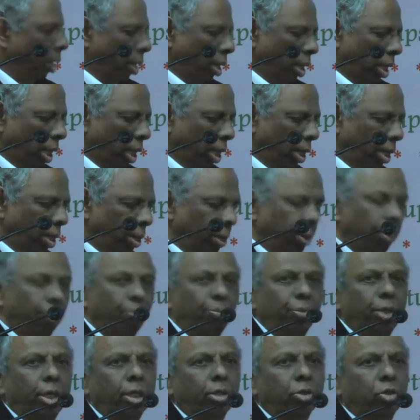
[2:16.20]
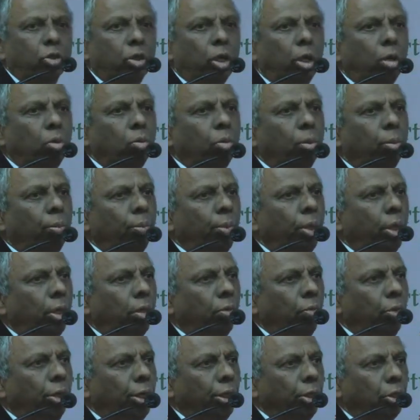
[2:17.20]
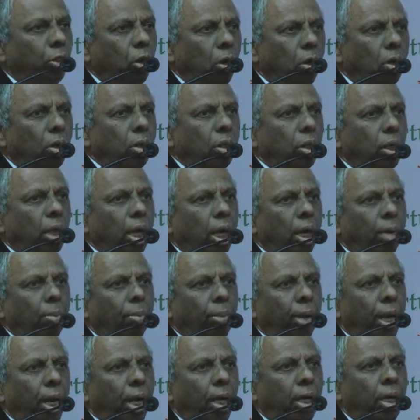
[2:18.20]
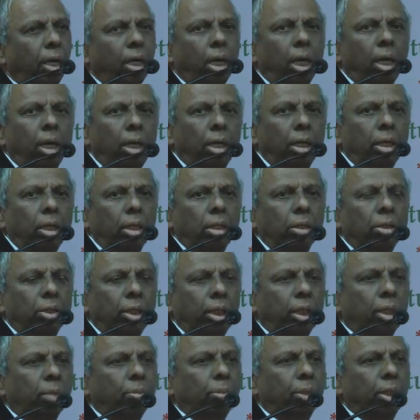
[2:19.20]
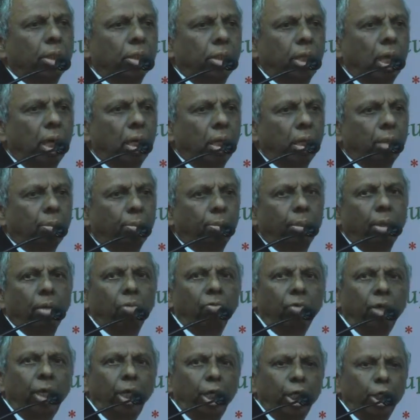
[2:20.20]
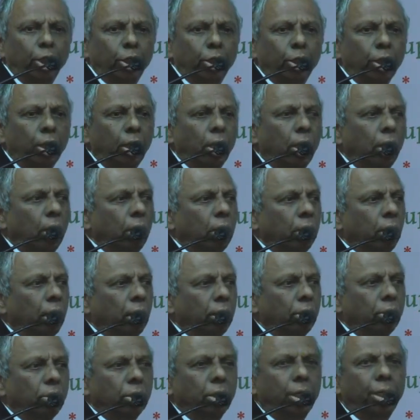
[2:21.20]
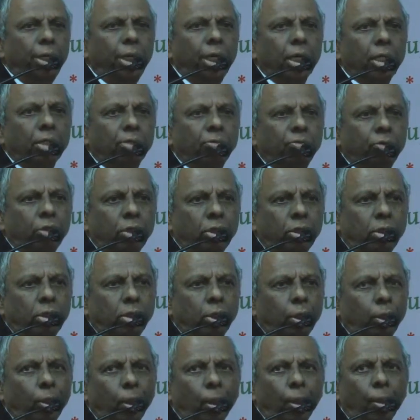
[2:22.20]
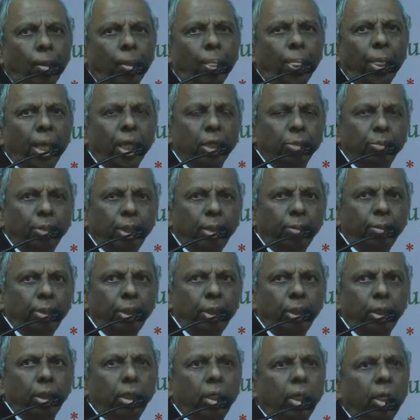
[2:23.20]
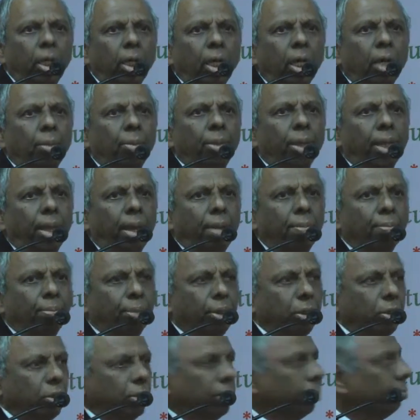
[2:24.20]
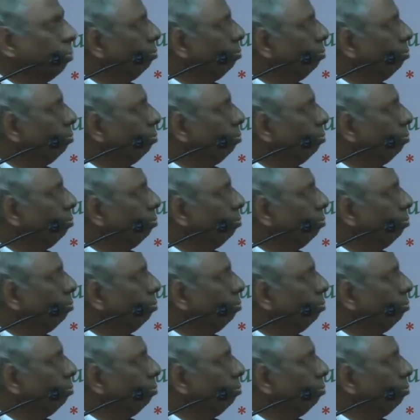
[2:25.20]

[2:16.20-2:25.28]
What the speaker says: And that is how we thought and planned and set up a startup village. That is India's first experiment in an academic campus.